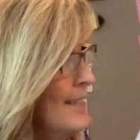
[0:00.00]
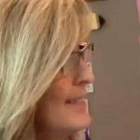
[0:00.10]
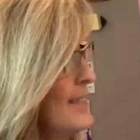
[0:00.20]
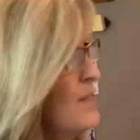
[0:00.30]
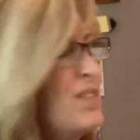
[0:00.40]
Is
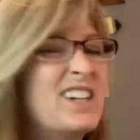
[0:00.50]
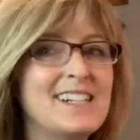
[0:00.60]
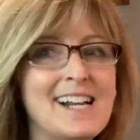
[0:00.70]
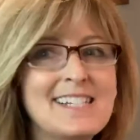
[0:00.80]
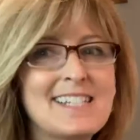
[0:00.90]
it very
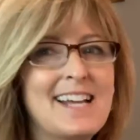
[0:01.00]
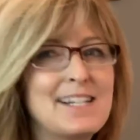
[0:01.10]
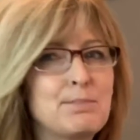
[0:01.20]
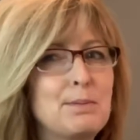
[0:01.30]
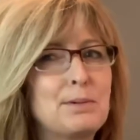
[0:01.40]
nice to ask
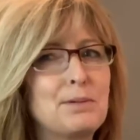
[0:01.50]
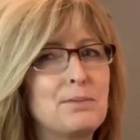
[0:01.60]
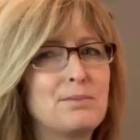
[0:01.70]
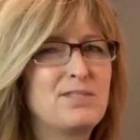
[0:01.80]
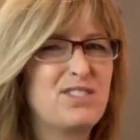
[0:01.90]
people to
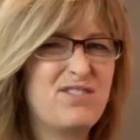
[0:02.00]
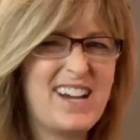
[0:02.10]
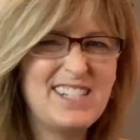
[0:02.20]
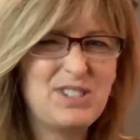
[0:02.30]
fight